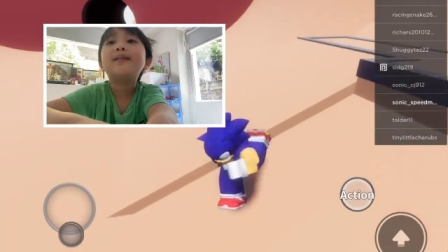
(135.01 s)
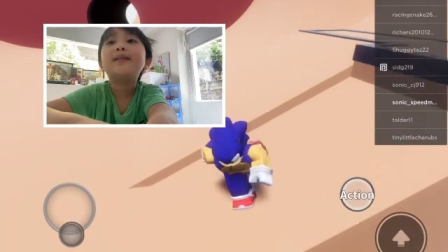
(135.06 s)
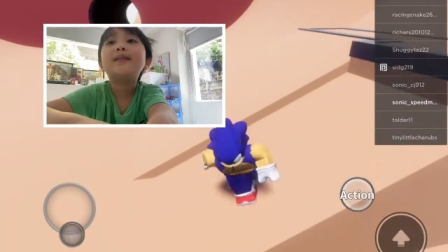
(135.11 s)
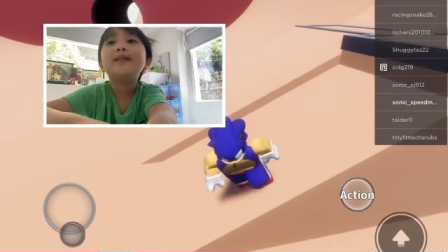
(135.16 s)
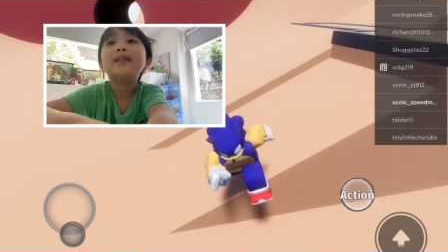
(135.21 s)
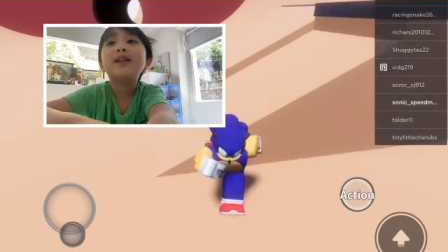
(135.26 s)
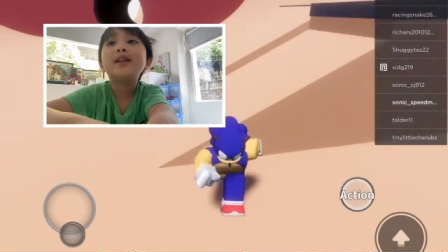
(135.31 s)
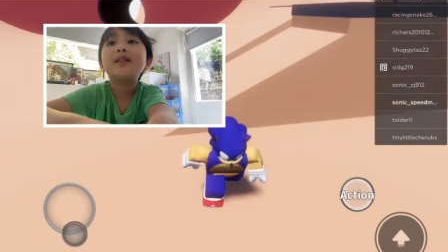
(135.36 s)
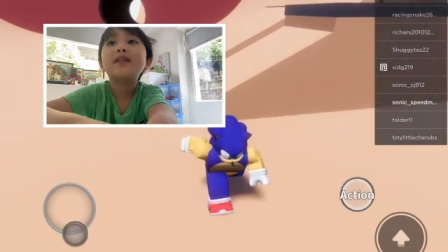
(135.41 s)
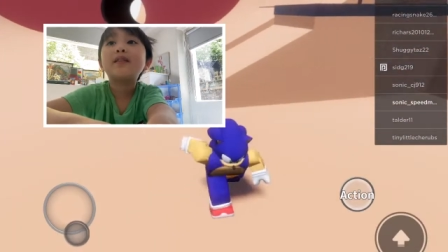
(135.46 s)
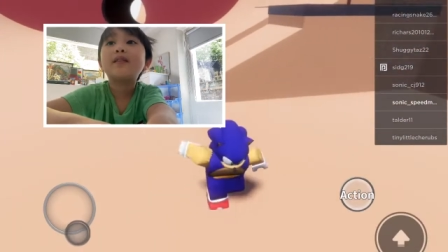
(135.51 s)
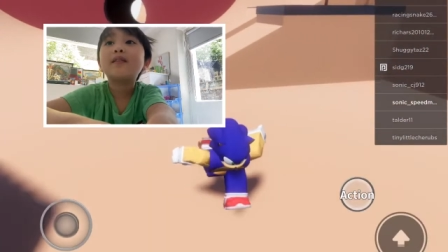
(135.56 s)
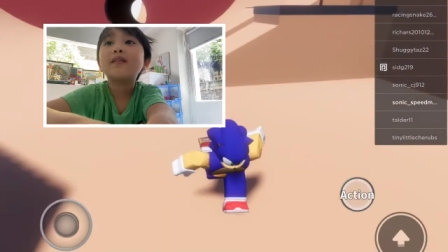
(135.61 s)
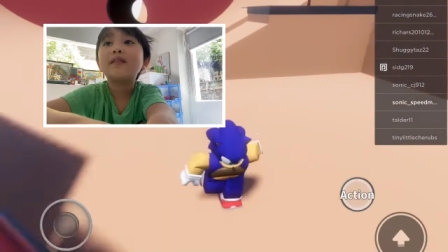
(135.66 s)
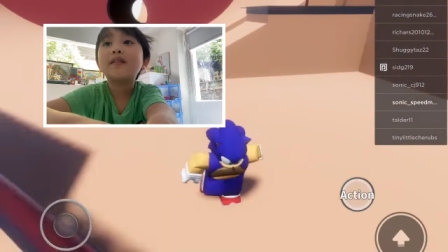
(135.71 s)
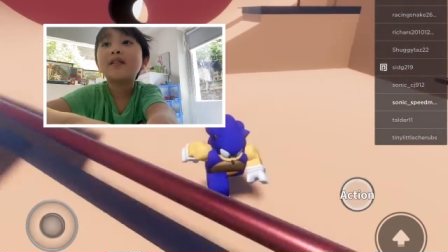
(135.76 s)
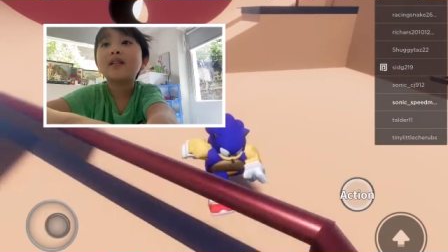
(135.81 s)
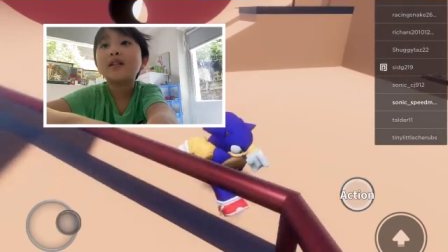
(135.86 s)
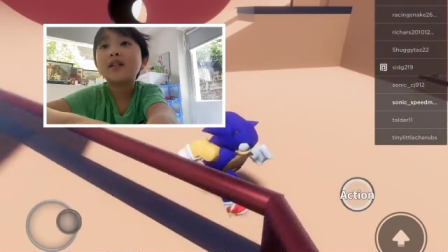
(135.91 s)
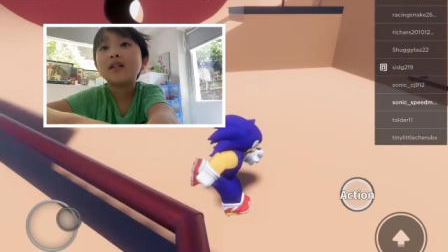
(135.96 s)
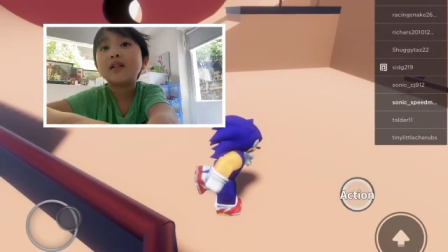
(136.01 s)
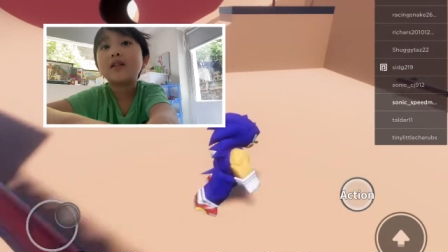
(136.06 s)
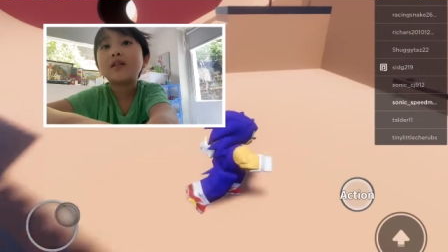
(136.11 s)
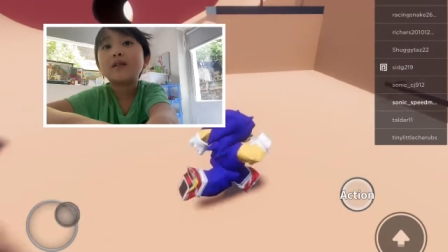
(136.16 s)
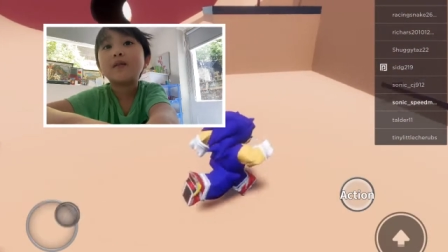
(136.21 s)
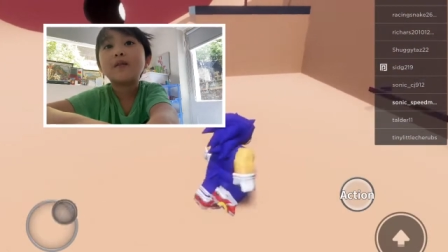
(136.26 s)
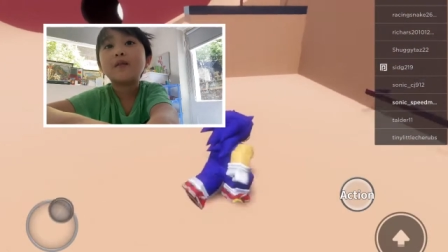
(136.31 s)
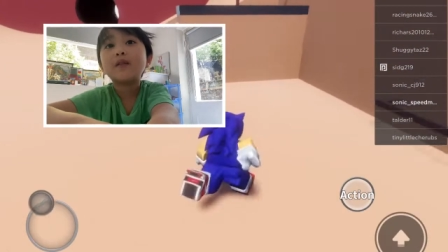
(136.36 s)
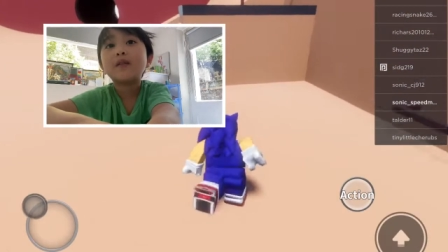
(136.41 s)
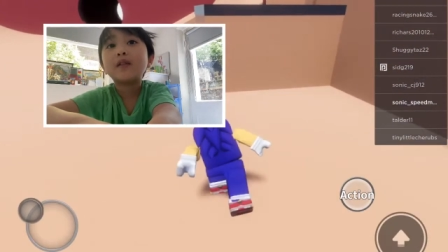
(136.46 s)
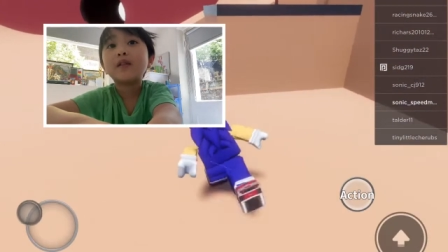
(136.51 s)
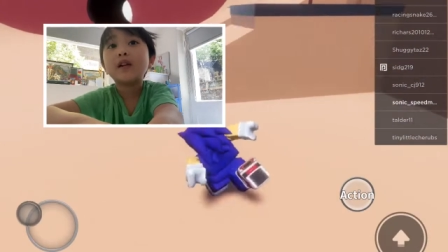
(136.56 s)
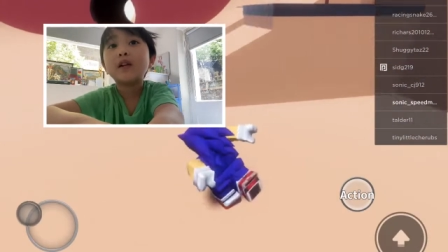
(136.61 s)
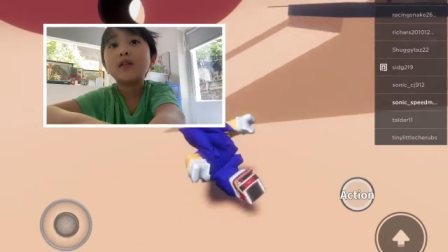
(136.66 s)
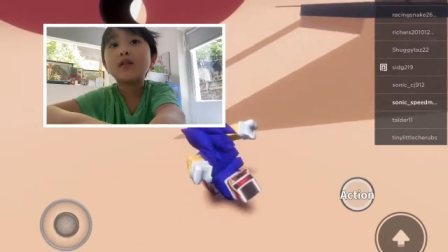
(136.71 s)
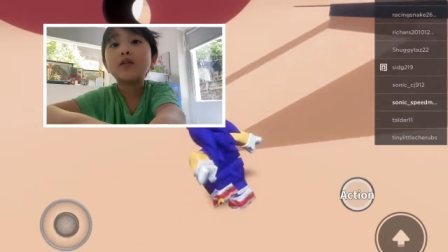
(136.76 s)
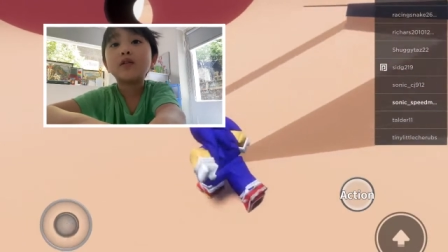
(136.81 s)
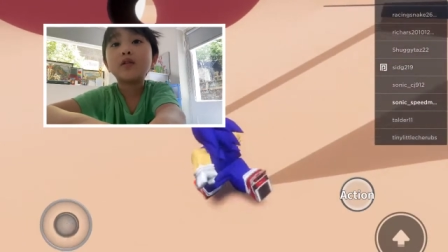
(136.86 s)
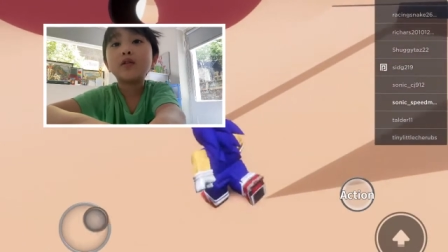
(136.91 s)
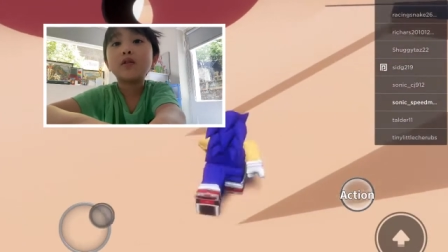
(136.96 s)
the different random
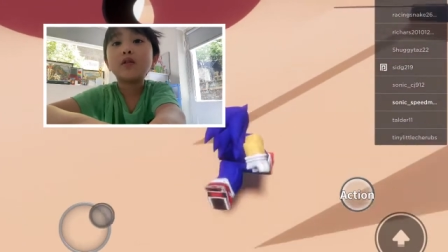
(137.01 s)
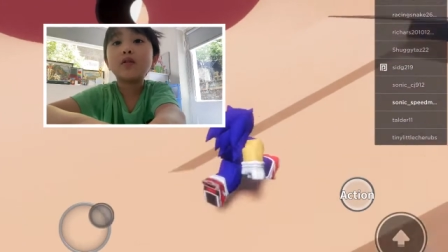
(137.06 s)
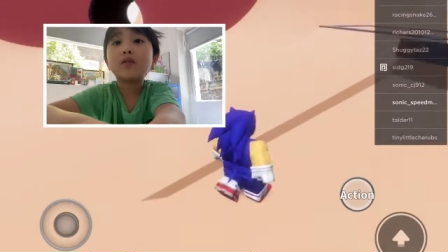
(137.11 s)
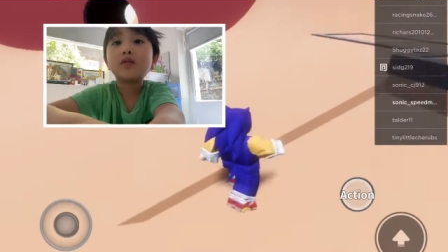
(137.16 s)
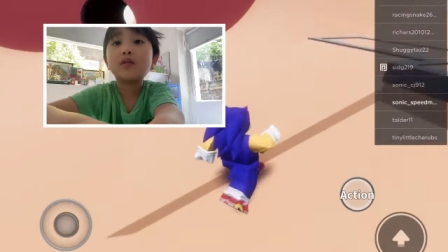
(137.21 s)
characters of